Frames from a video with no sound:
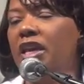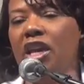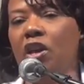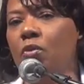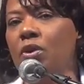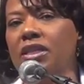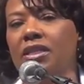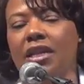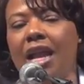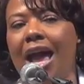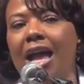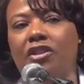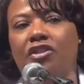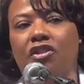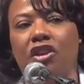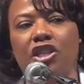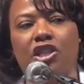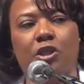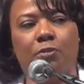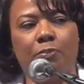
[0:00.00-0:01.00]
He was not
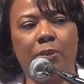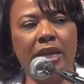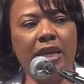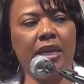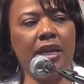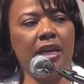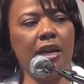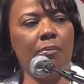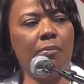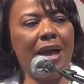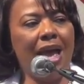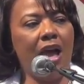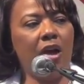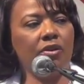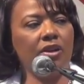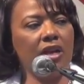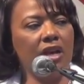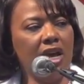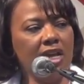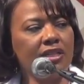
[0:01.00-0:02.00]
just speaking
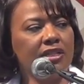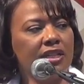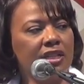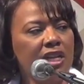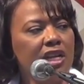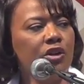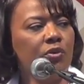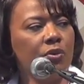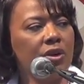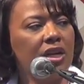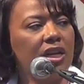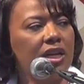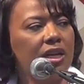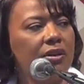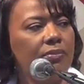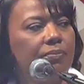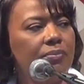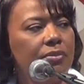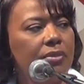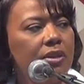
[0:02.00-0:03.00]
about us literally,
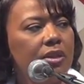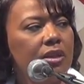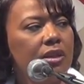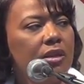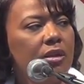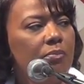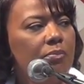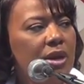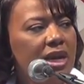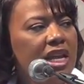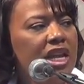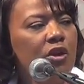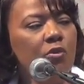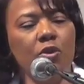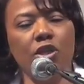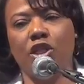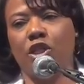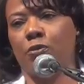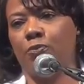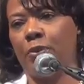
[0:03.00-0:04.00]
but he
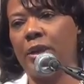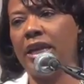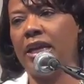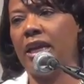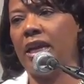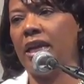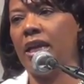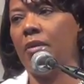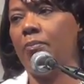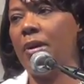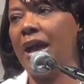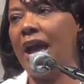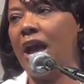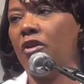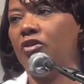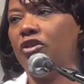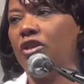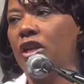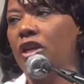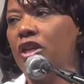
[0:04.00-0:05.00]
was speaking
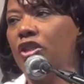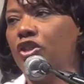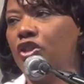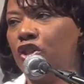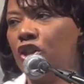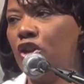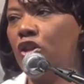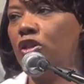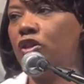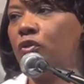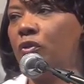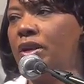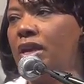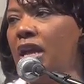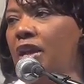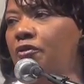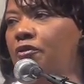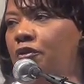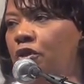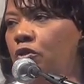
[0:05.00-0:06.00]
about
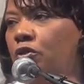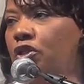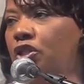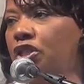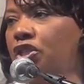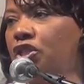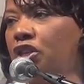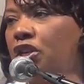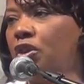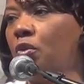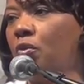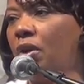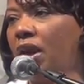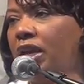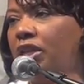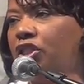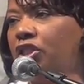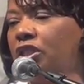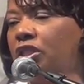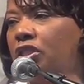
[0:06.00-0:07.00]
children and future
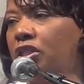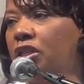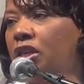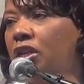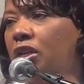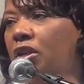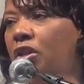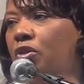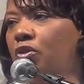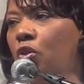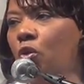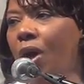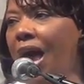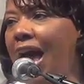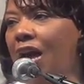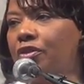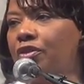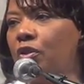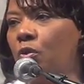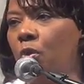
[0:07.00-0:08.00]
generations
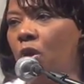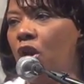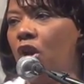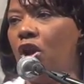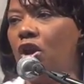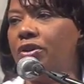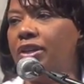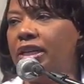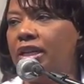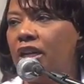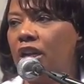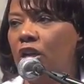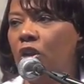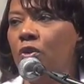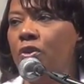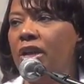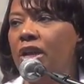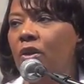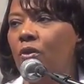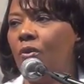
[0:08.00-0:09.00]
throughout the world,
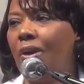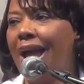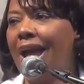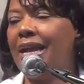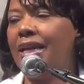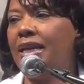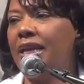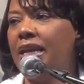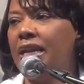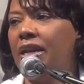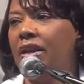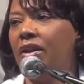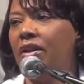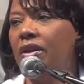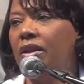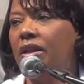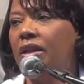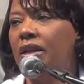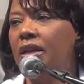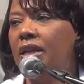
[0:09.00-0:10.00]
including right
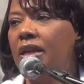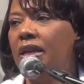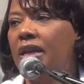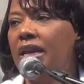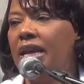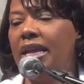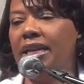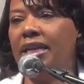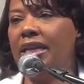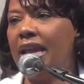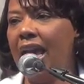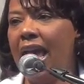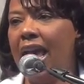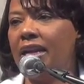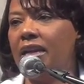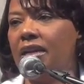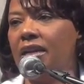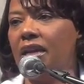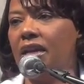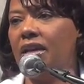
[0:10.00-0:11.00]
here in
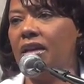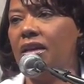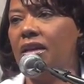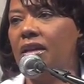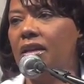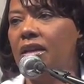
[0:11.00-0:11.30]
Canada,